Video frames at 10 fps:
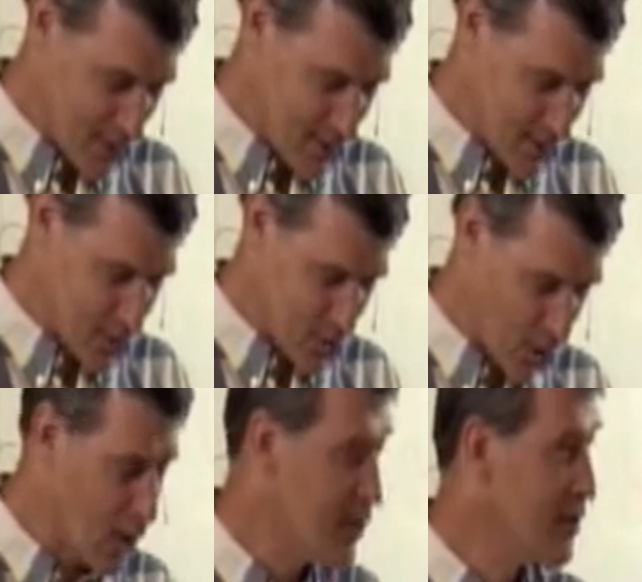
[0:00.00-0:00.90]

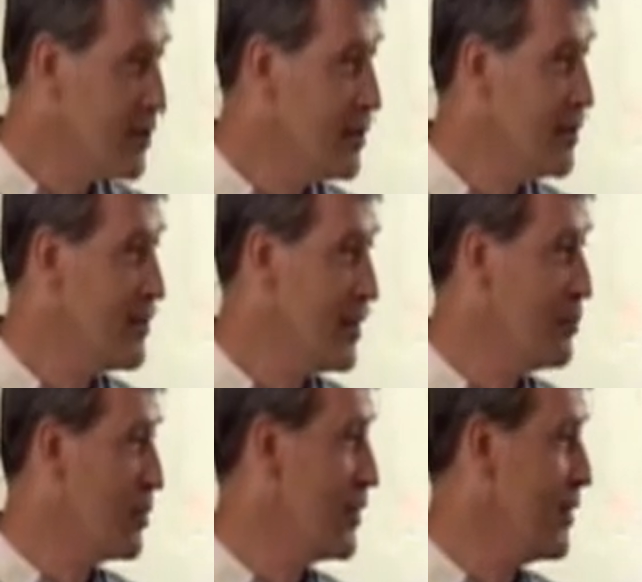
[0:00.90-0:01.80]
Stalin
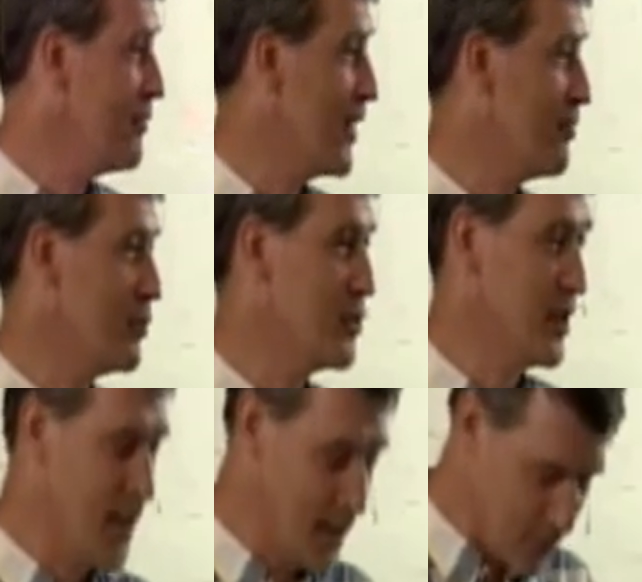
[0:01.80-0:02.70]
didn't believe in
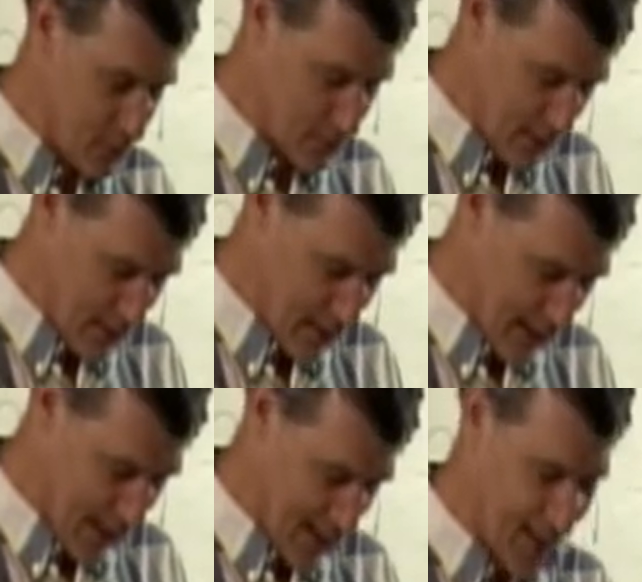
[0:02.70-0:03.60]
evolution either,
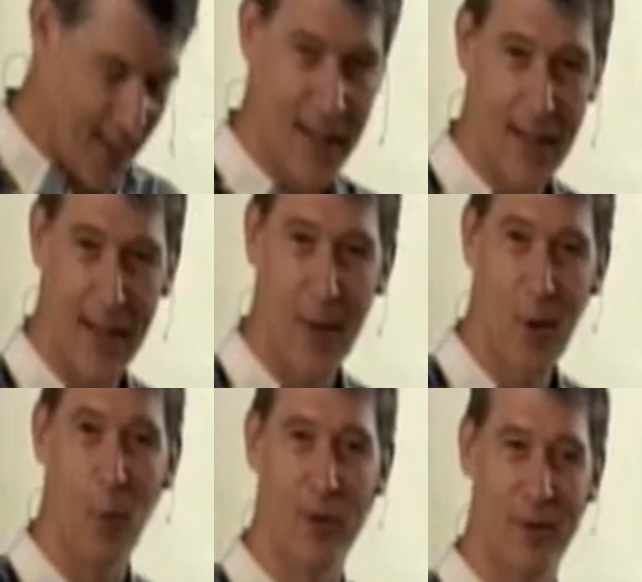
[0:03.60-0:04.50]
and he
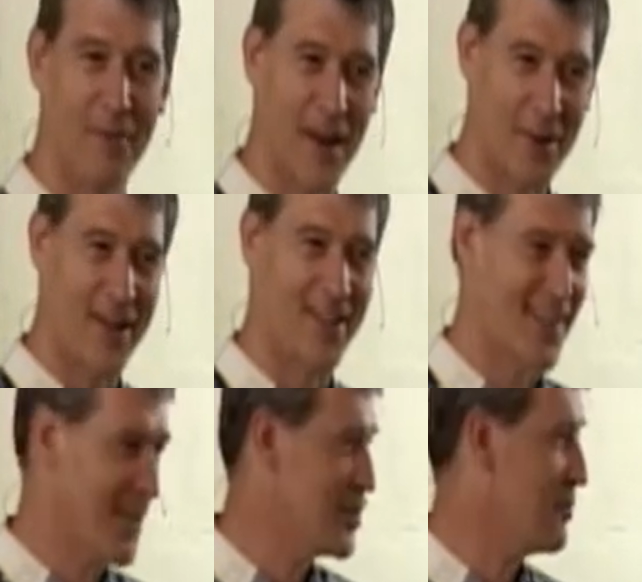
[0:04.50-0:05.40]
was a very
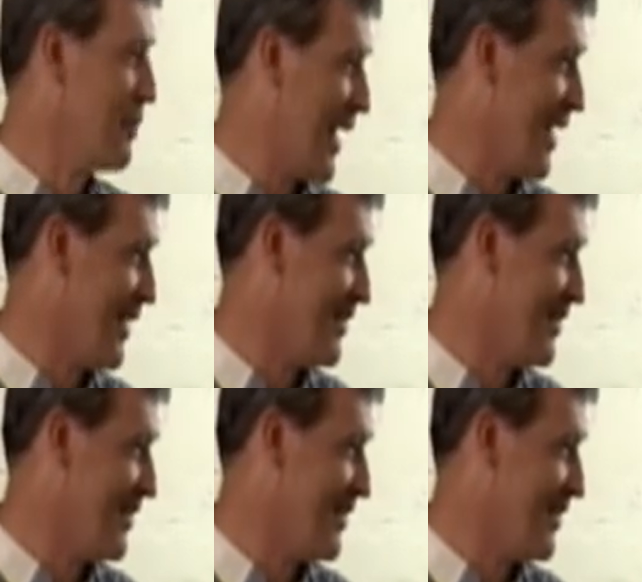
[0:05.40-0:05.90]
intelligent man.